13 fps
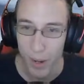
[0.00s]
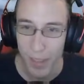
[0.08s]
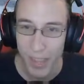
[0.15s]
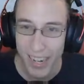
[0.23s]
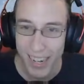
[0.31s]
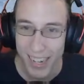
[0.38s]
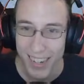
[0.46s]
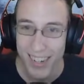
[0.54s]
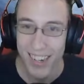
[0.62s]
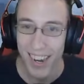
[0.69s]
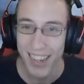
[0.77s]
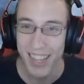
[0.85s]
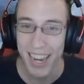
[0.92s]
are they,
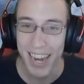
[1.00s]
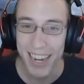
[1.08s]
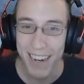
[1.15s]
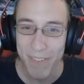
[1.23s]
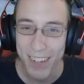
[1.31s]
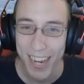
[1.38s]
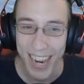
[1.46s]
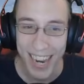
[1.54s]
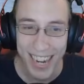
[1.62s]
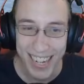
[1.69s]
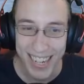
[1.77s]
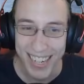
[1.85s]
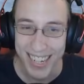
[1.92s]
are they
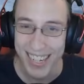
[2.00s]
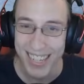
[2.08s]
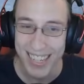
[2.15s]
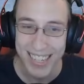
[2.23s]
AFK?